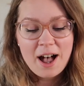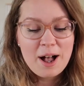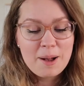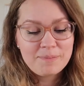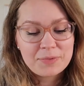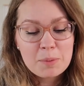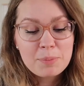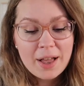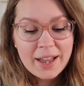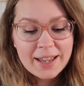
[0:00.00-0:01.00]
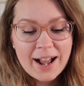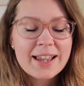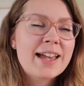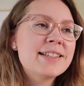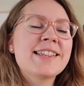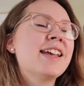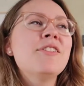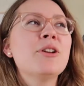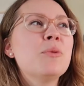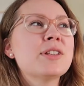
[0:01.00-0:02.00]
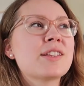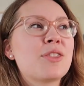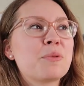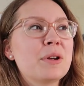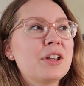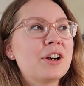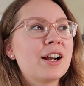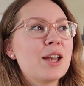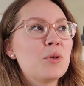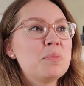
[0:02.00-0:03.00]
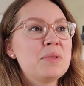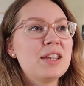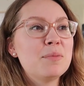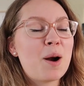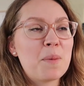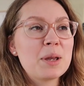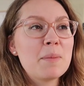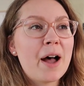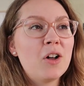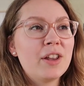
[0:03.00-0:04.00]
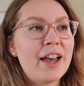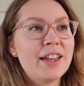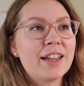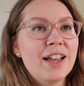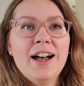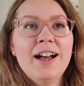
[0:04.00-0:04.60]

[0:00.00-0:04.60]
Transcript: Um, but I guess if it was a thriller, it would be probably about like,